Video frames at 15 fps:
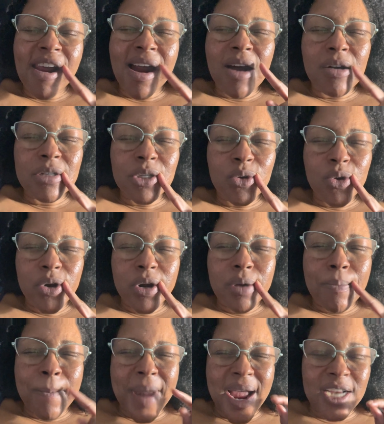I also ordered
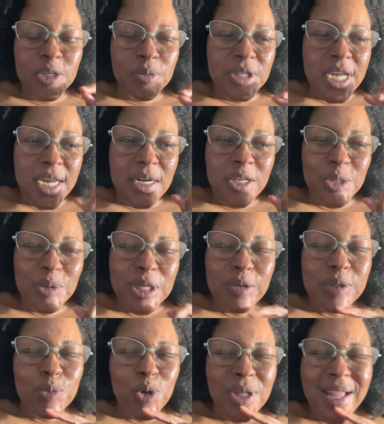mashed potatoes, but it
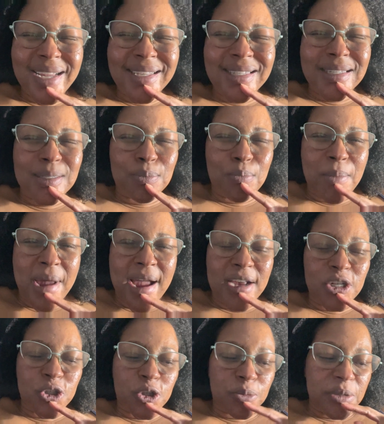was more like
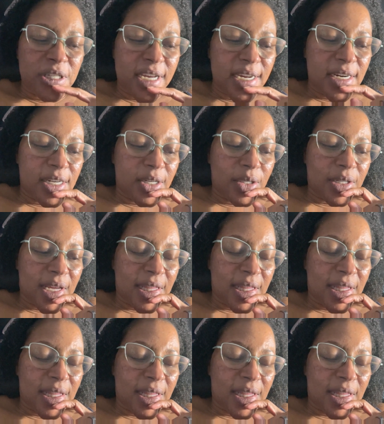smashed potatoes,